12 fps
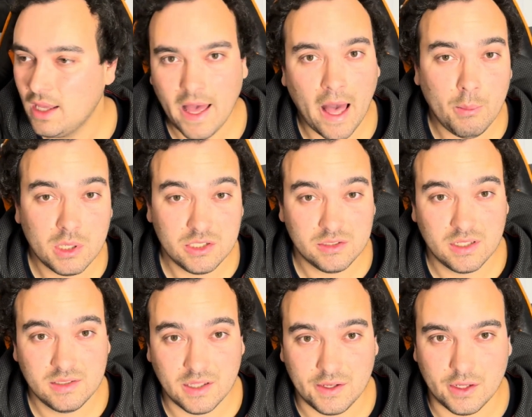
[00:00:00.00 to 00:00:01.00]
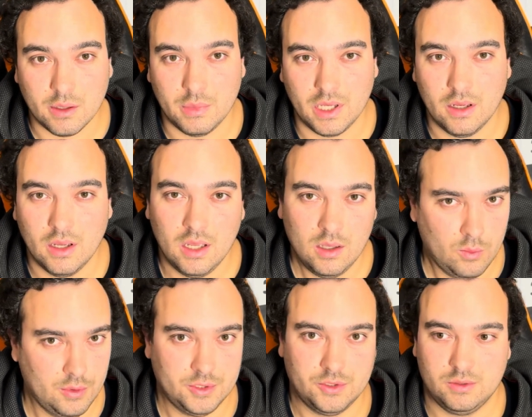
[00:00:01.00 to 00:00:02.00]
How much is this thing going to be,
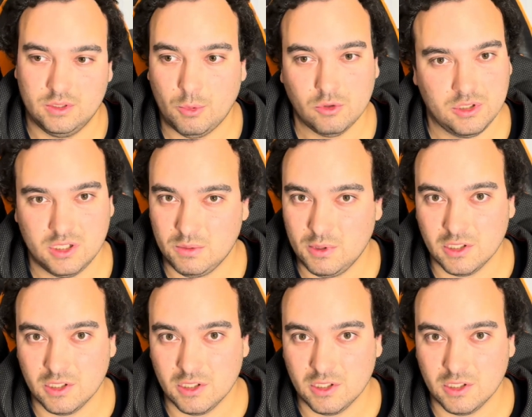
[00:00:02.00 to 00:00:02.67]
where it's supposed to just be the